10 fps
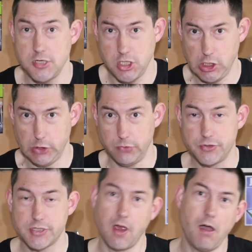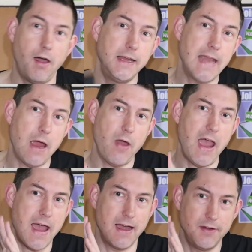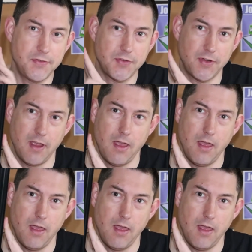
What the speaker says: news, I now have